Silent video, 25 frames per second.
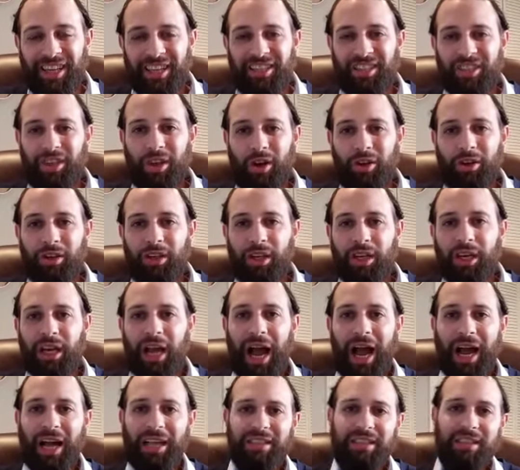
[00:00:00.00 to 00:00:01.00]
So you're
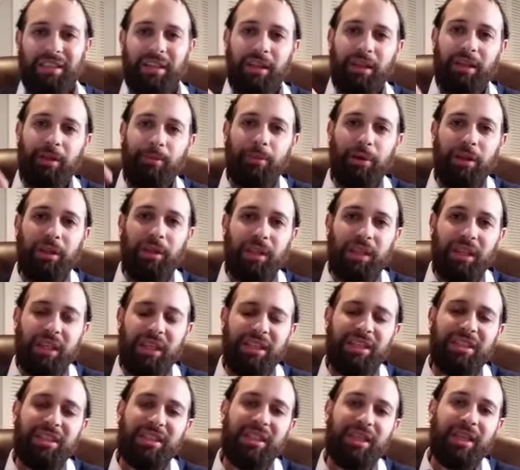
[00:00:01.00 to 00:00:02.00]
constantly
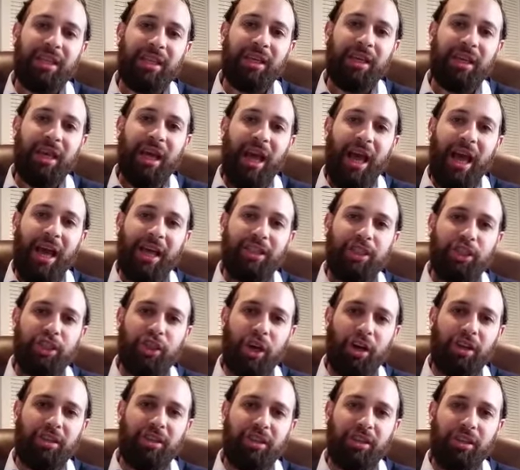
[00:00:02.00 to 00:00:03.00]
policing and
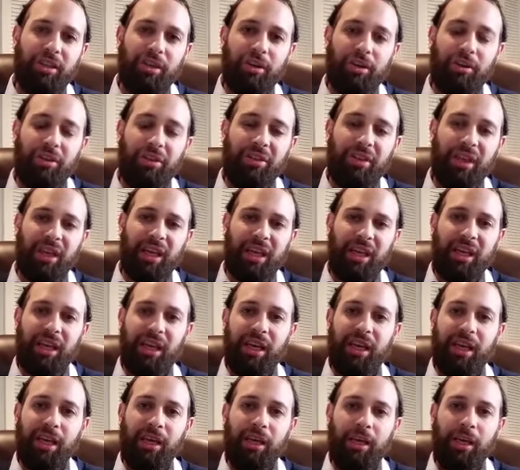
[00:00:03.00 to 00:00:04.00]
judging your
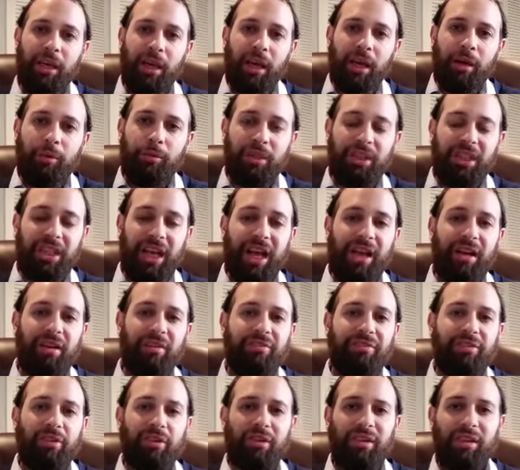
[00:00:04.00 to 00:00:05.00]
thinking, which
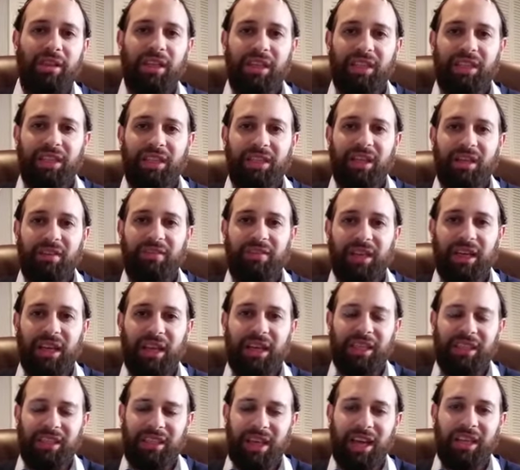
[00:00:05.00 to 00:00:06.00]
inadvertently is giving it
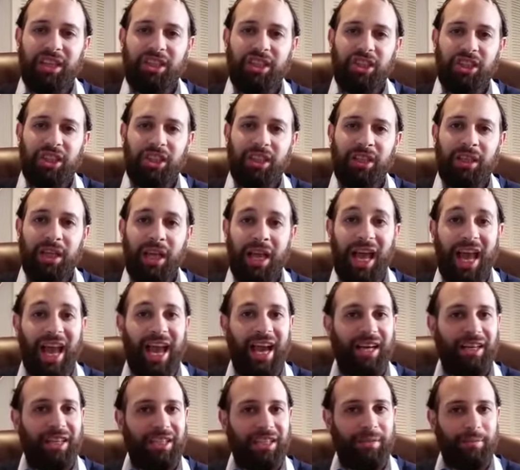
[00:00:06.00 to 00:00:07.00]
attention
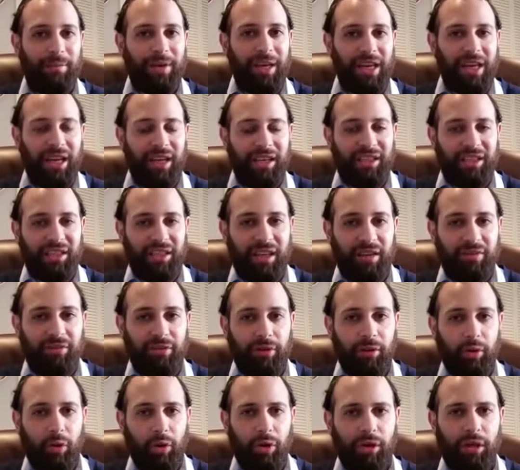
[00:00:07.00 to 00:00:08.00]
and it's making it stay
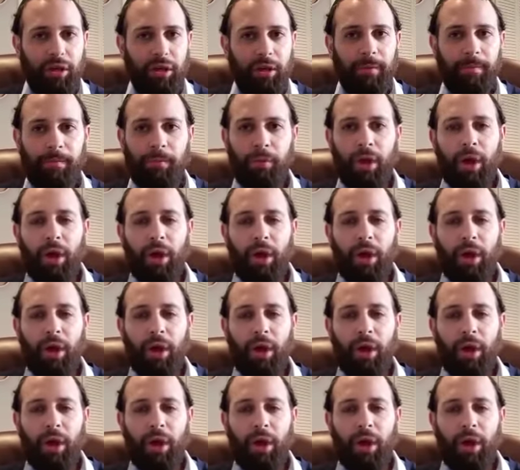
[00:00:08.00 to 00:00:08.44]
for longer.